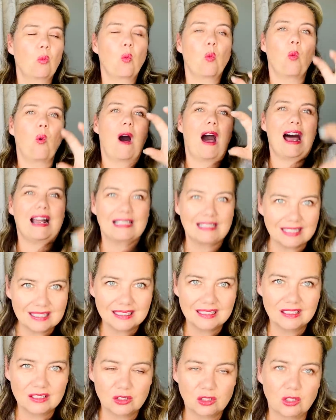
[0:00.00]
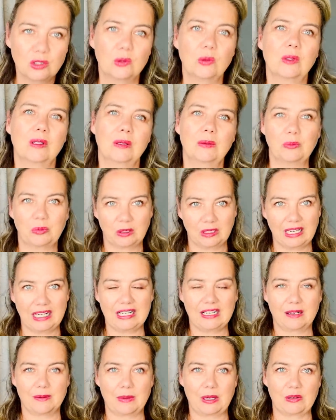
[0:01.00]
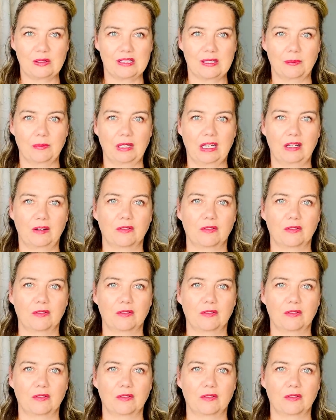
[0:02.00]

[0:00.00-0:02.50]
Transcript: want to complain about something.